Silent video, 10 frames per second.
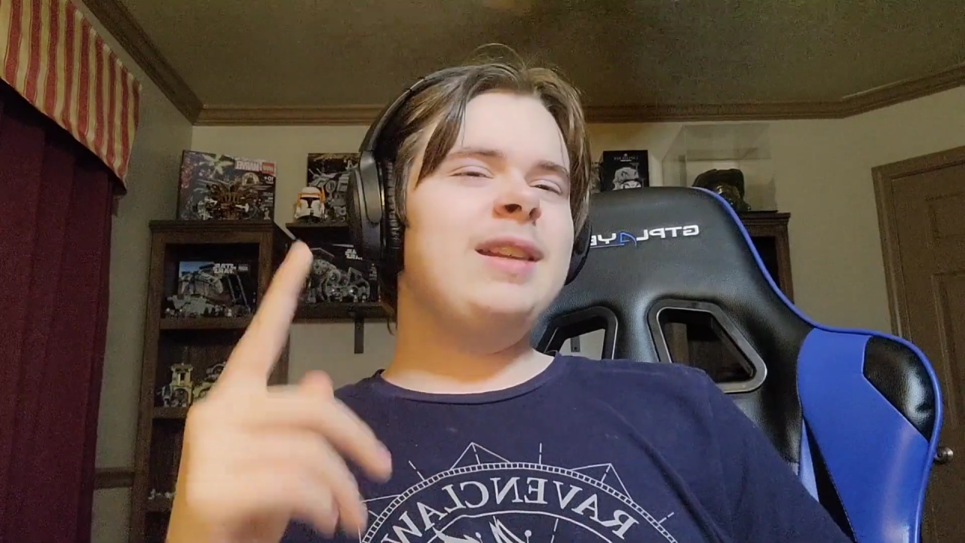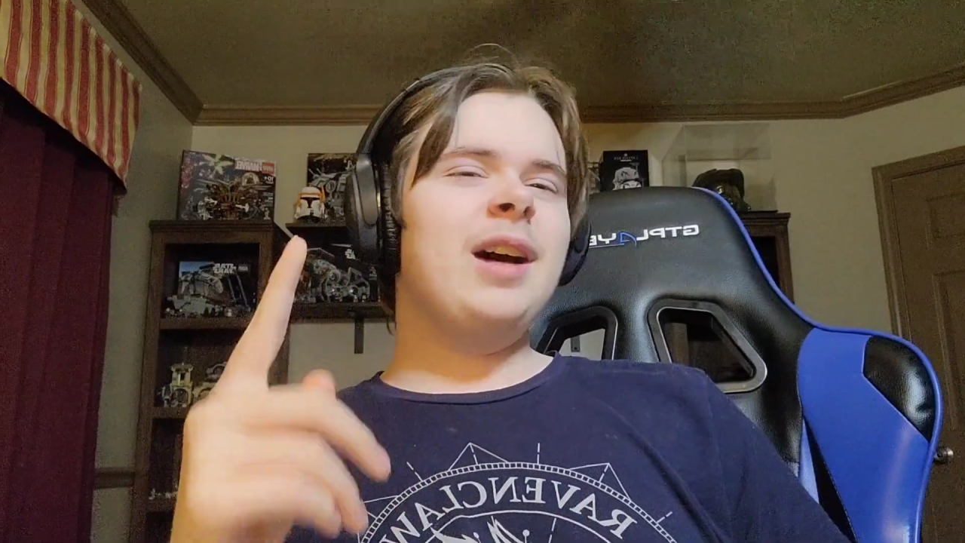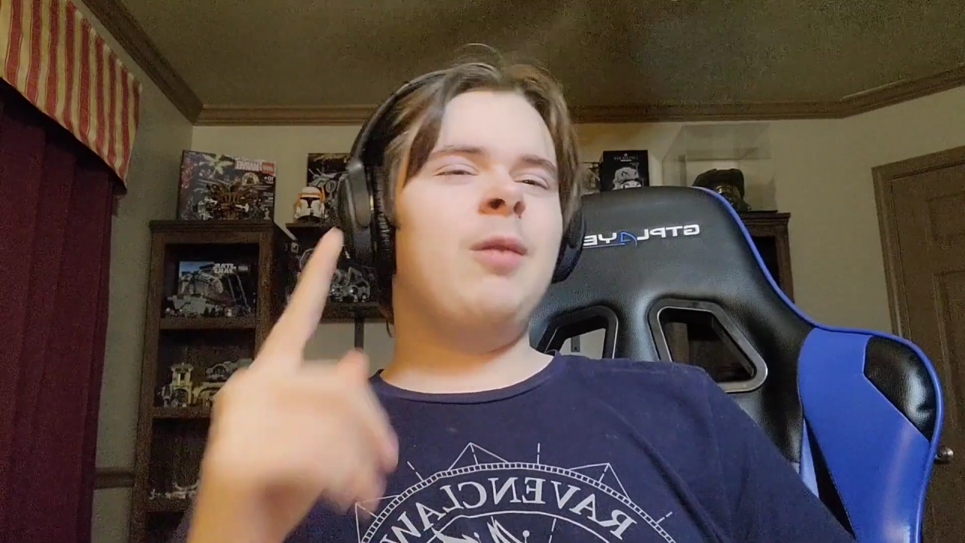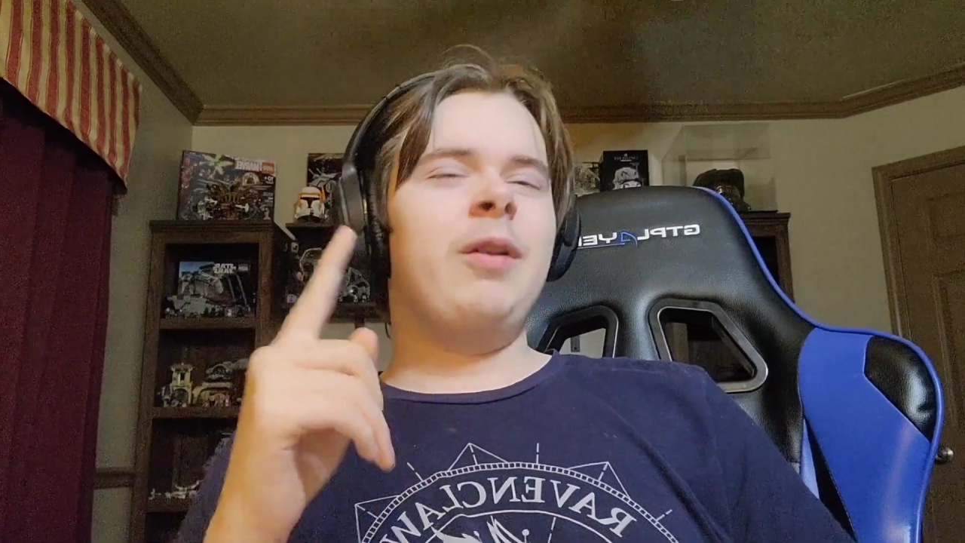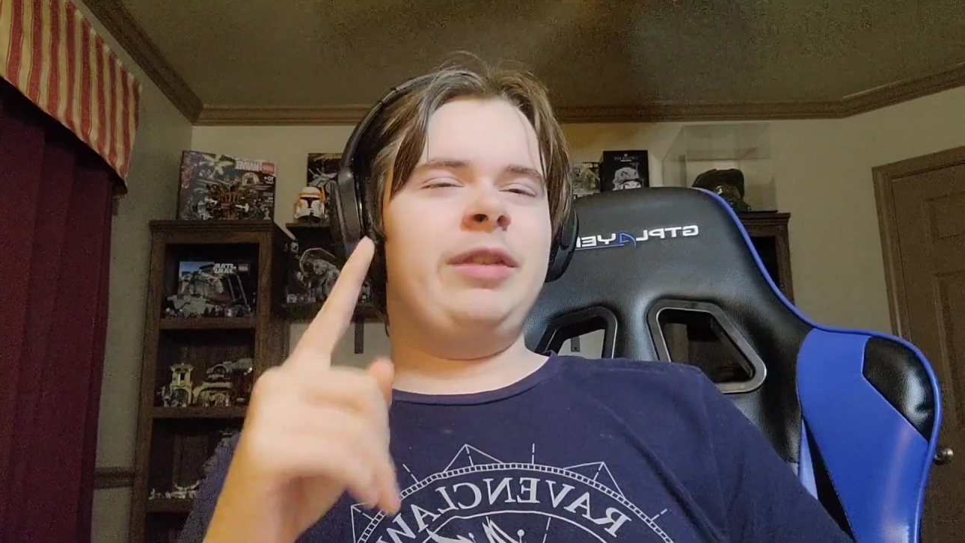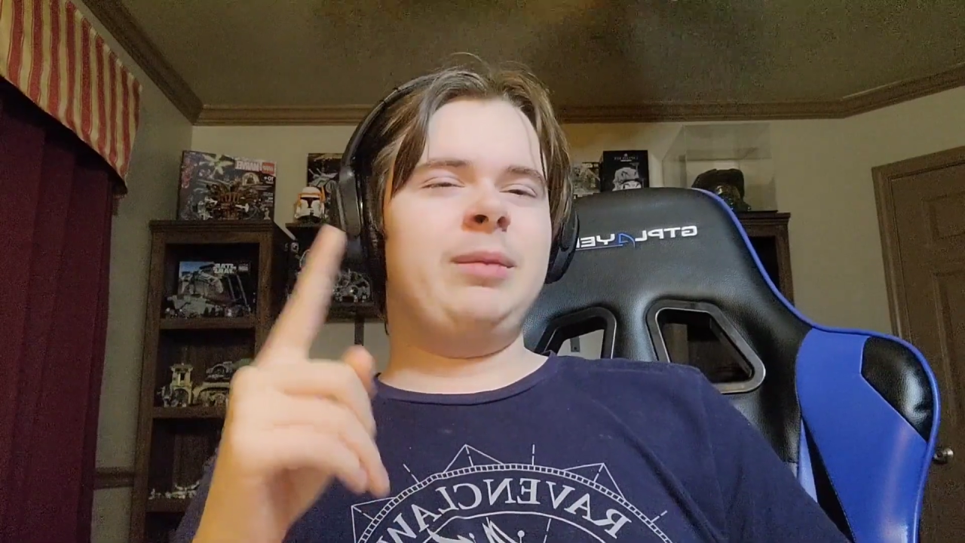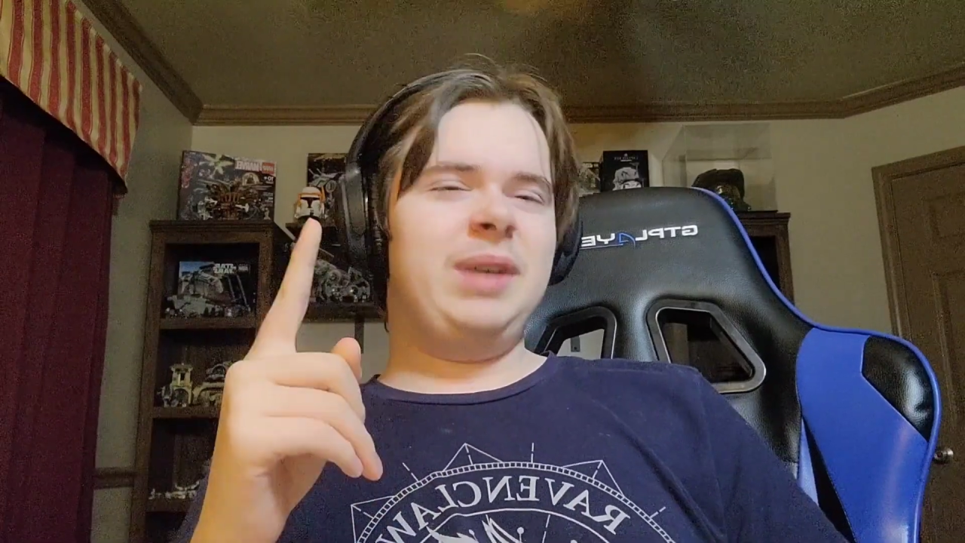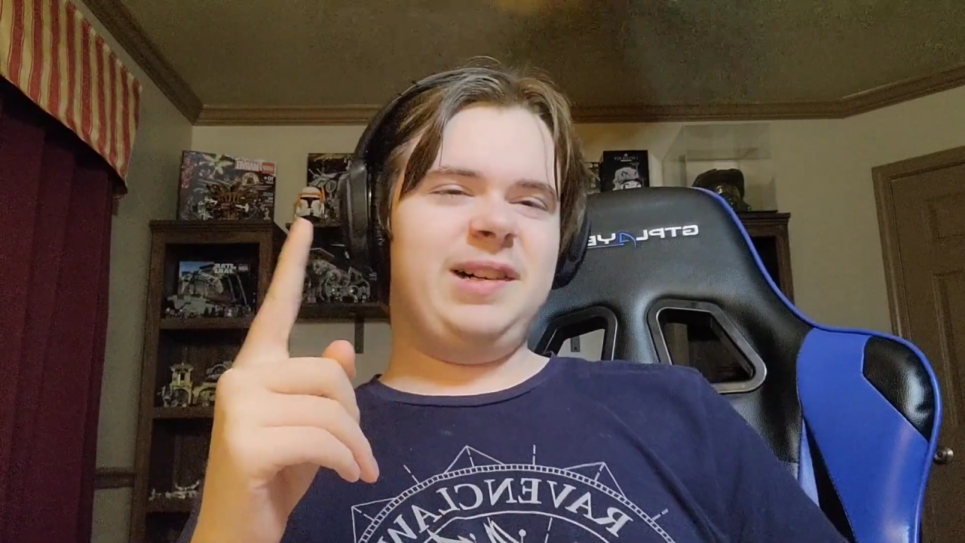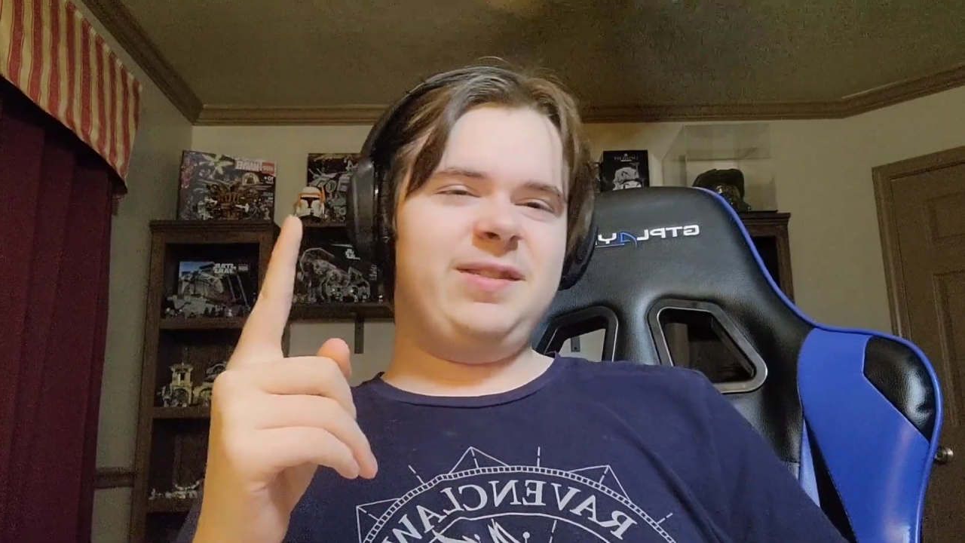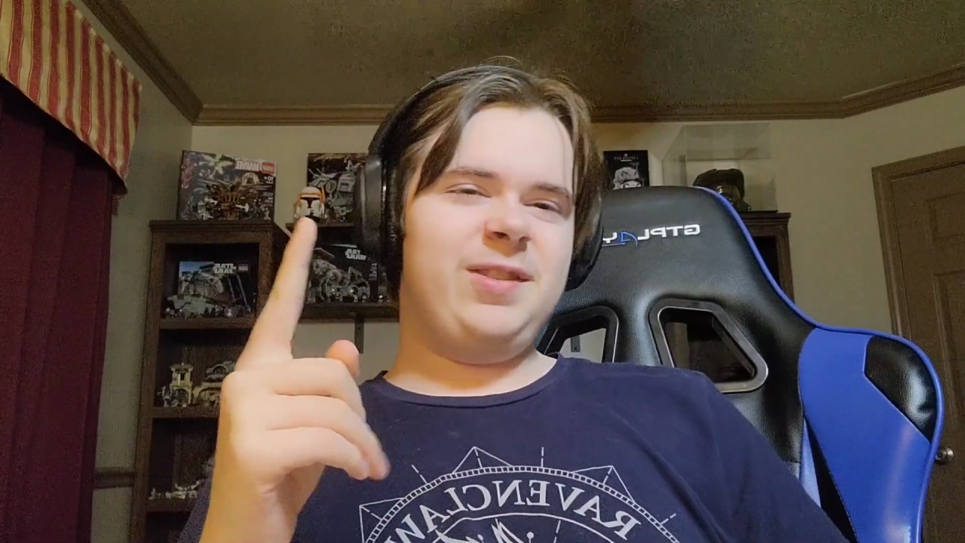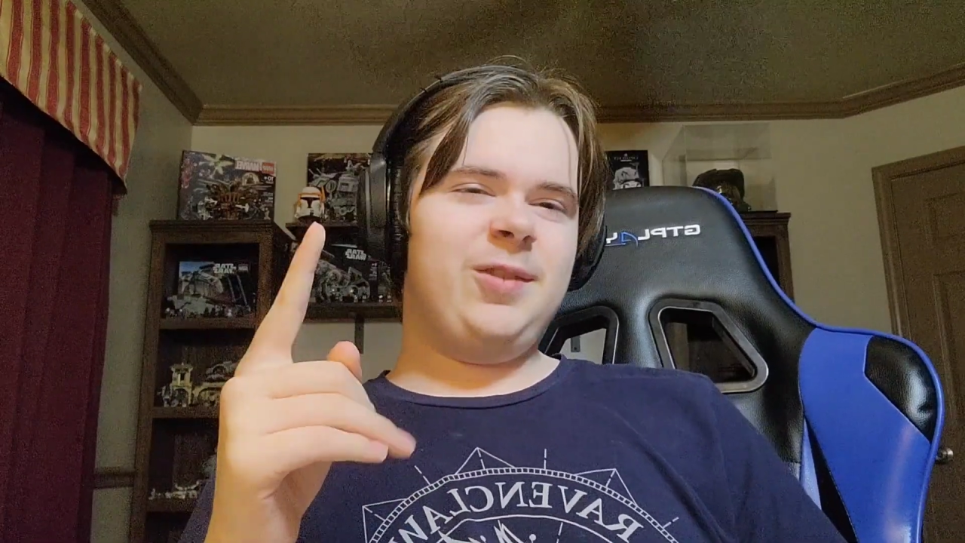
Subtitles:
done with the month.